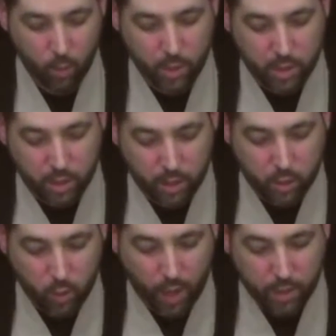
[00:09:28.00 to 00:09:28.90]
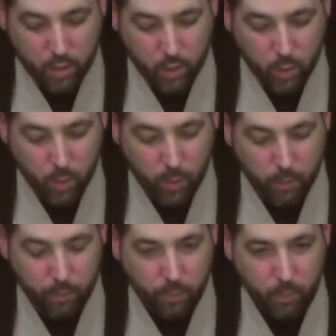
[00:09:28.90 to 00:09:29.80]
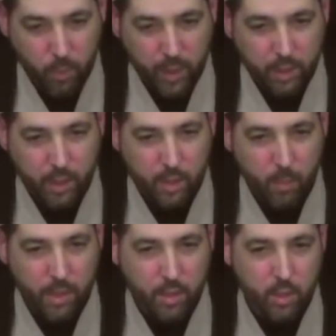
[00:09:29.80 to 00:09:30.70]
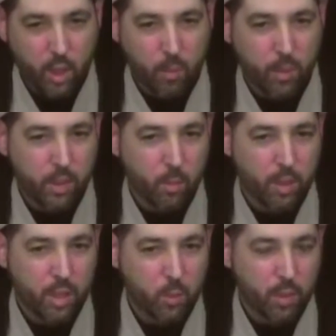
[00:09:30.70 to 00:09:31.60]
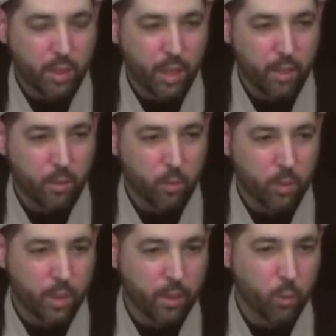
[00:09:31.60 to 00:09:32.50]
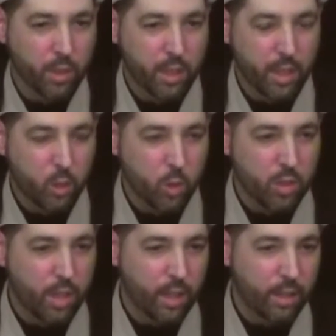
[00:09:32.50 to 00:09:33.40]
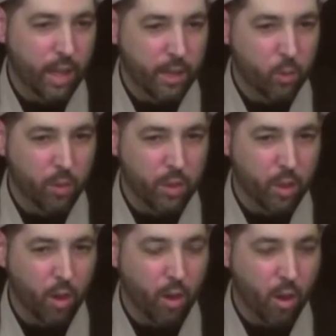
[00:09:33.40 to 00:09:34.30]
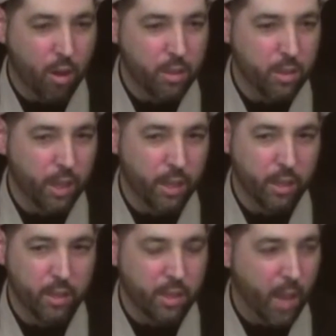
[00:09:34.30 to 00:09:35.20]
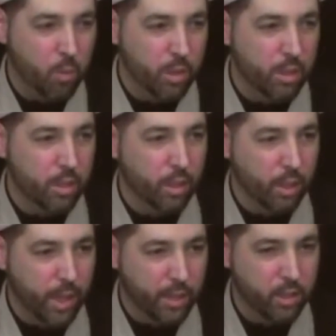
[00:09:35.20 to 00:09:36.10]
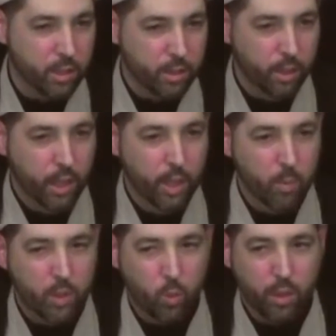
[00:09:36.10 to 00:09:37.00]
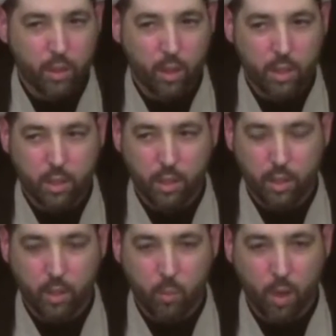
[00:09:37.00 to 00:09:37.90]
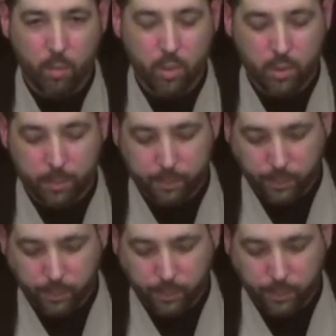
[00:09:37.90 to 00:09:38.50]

We should try to bring this message up as much as we can. It rekindles that light within our hearts, and it establishes the connection between us and the Imams.